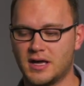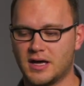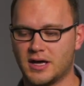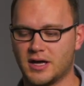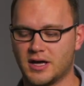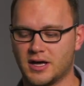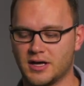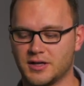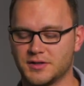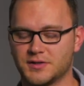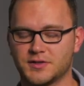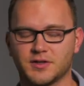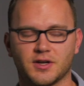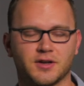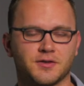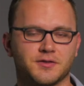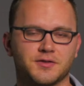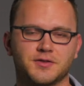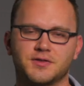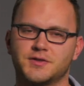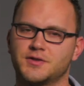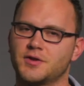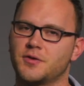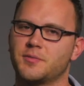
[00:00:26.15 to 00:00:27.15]
It
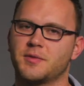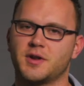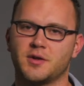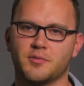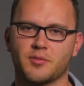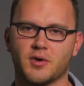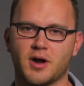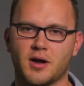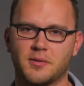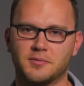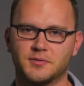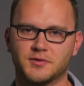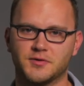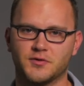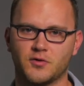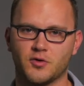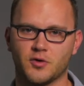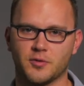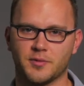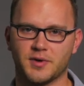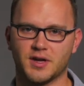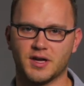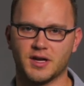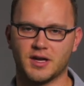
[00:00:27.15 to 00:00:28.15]
solved so many problems
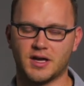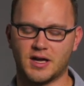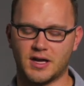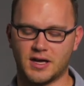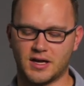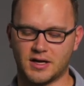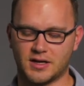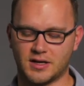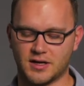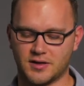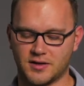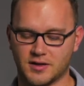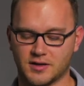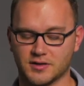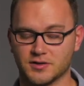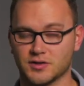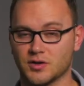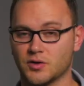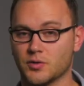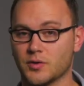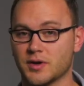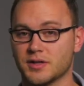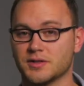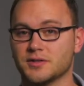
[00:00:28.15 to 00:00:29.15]
for me, and I think it's
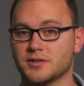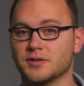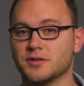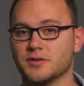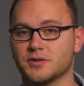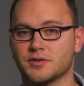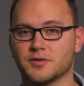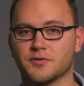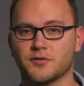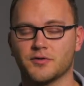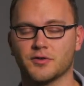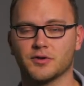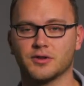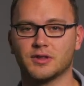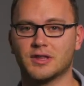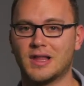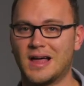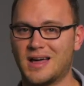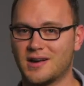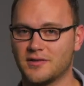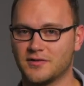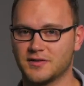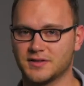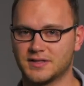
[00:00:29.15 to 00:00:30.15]
a great solution for a
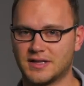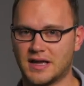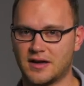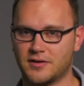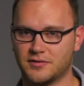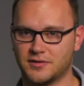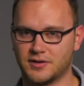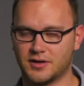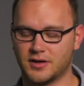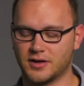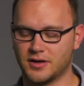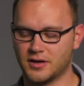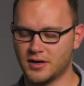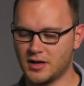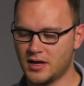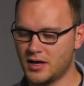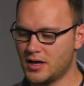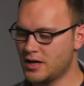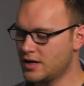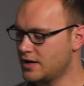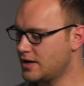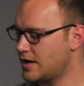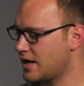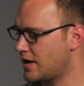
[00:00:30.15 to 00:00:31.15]
lot of us out there.
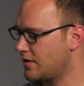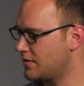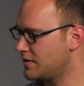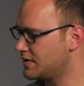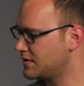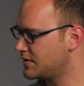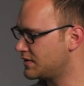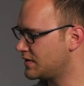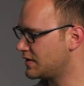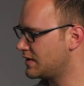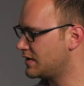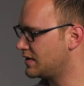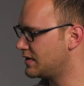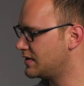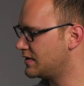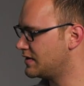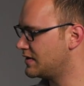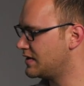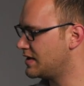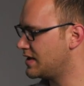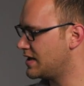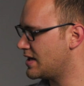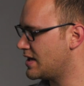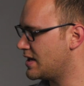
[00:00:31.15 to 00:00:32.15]
Now, this
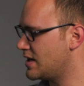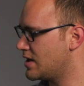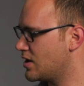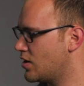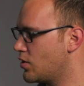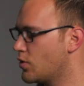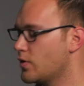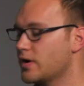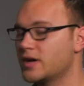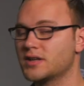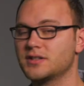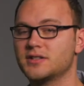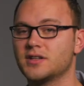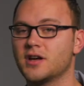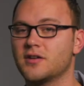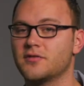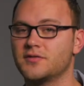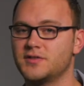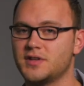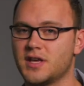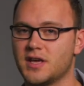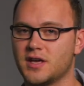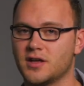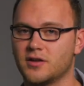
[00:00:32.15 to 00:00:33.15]
is the Quick
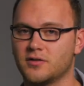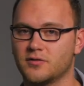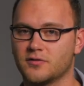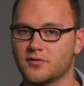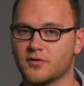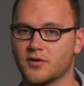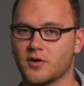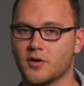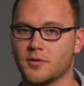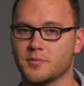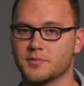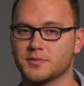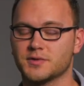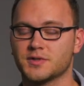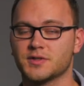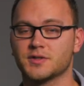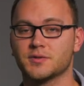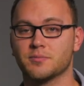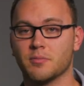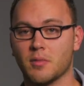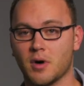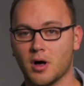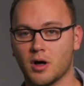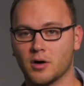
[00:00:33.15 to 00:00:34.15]
Dovetail from
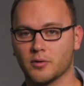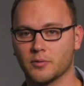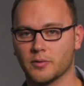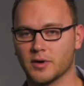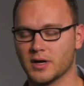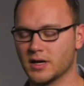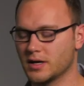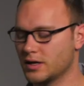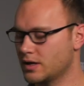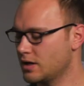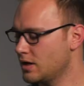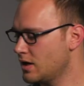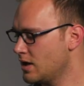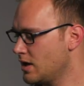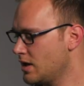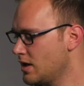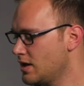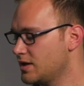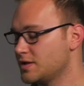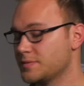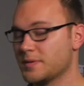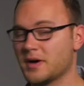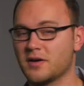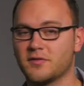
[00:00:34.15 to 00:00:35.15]
SmallRig.
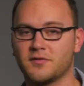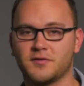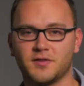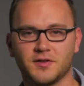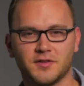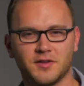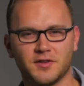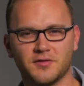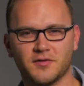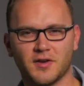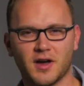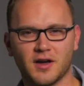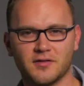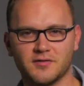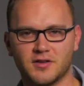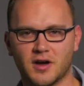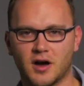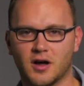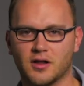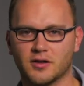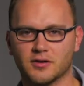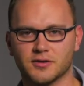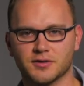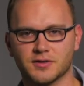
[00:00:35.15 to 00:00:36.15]
It's about
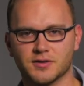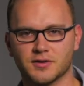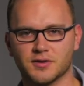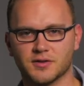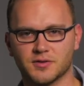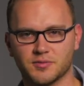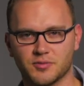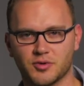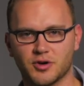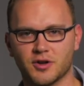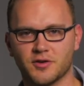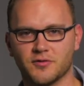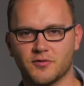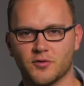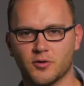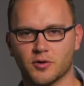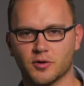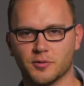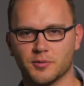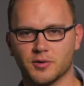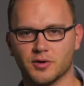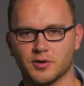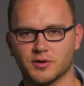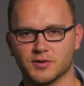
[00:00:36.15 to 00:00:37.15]
$55, so it's pretty
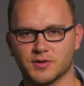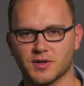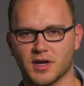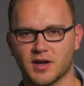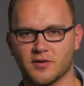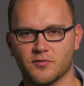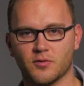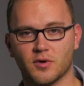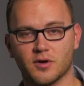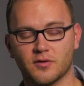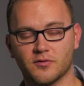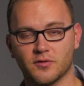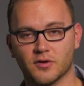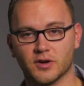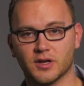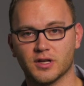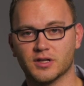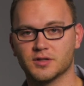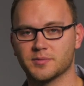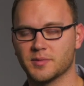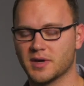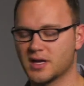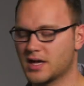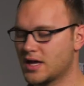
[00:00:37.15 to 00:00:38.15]
affordable. So I have one for
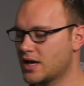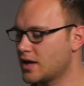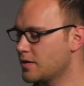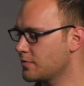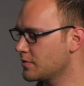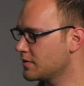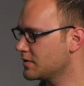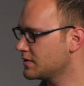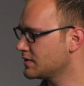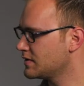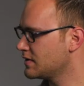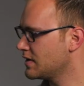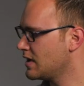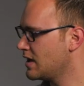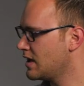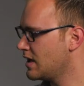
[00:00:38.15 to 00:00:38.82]
each of my cameras.